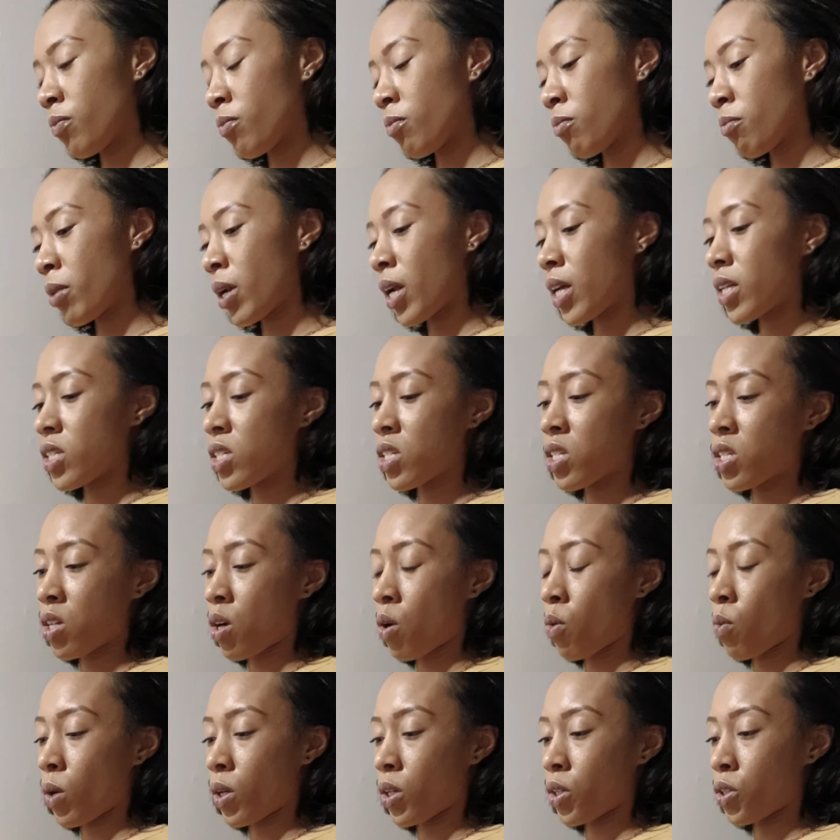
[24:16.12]
but I just
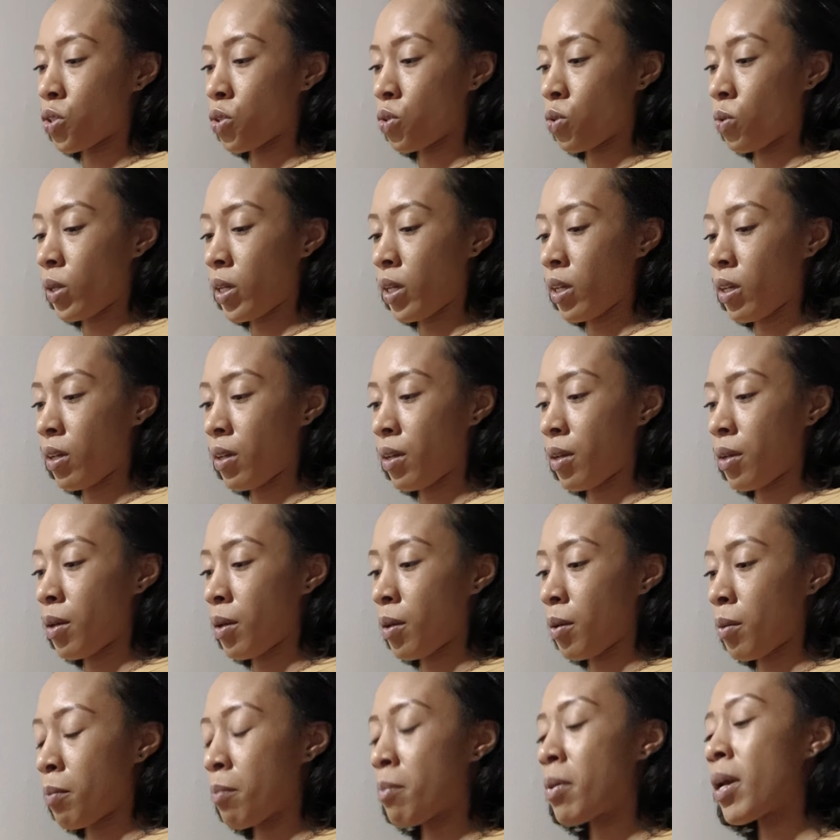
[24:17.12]
don't want to do it,
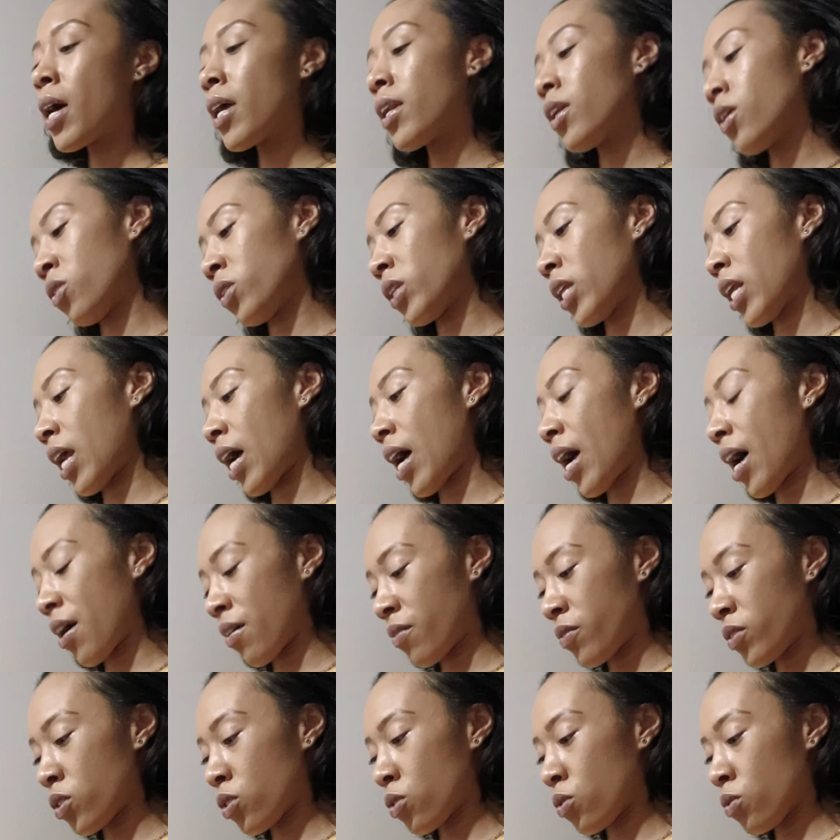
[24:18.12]
but I know that I
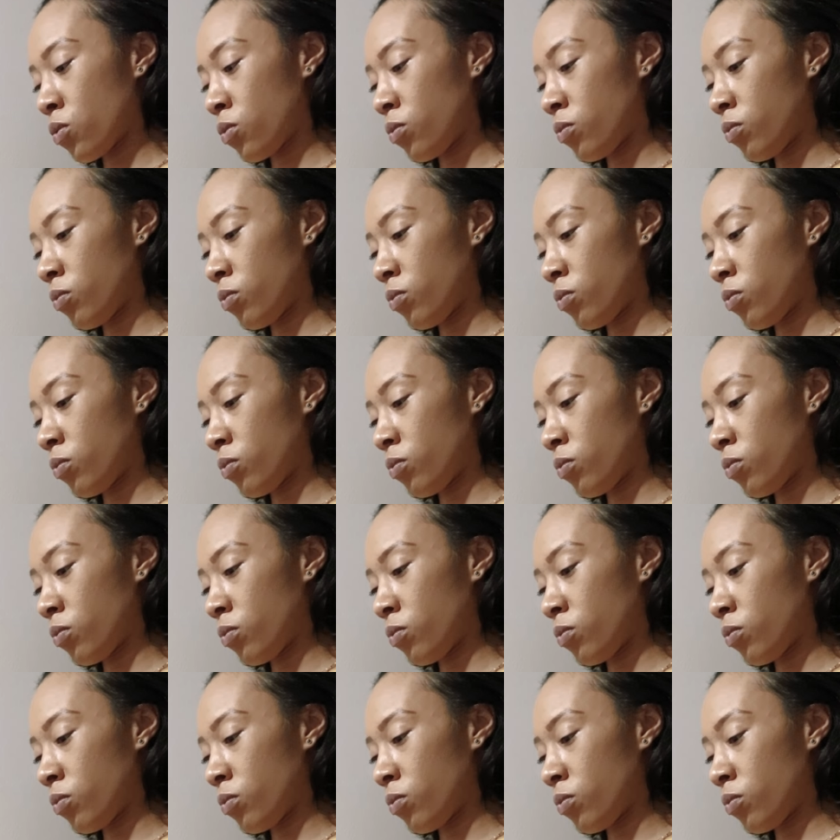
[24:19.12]
have to.